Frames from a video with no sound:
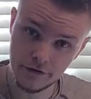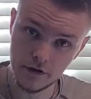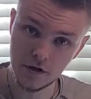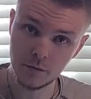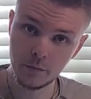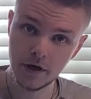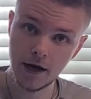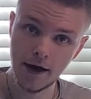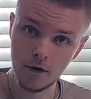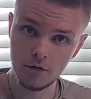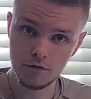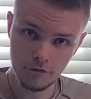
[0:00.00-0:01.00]
the
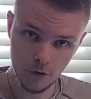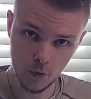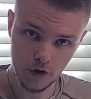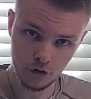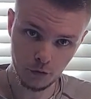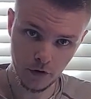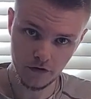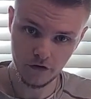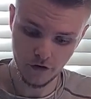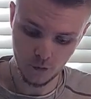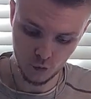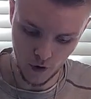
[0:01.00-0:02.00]
pinout for where you plug these
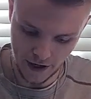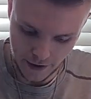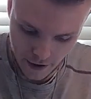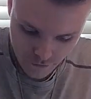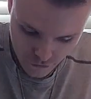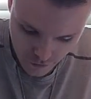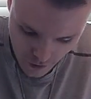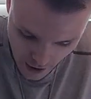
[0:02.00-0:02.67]
in right next to the